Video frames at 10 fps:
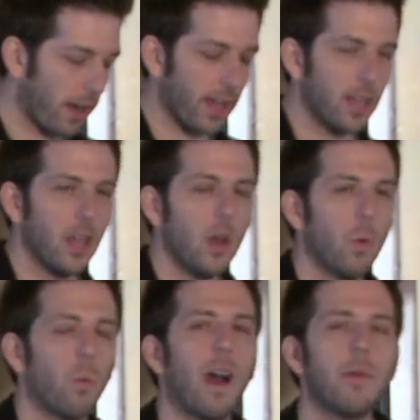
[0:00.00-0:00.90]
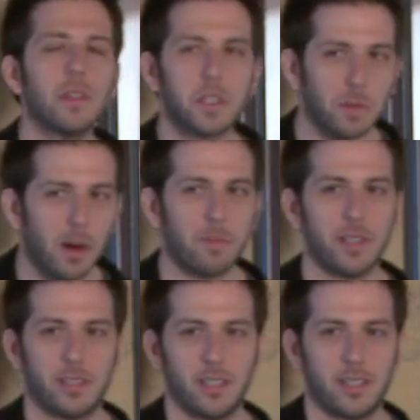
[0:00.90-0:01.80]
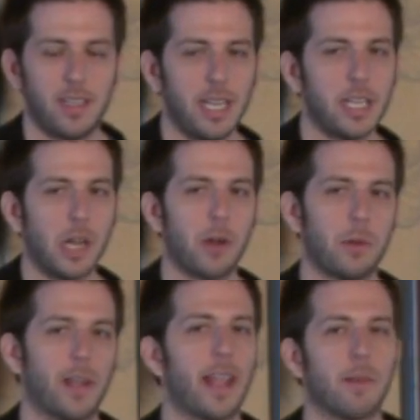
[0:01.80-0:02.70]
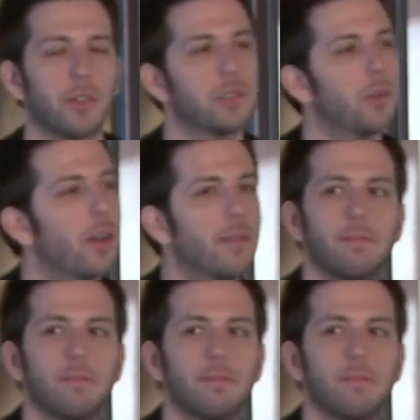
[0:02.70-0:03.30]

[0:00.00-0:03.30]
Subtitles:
Okay. Why would a small business need to go to a camera store?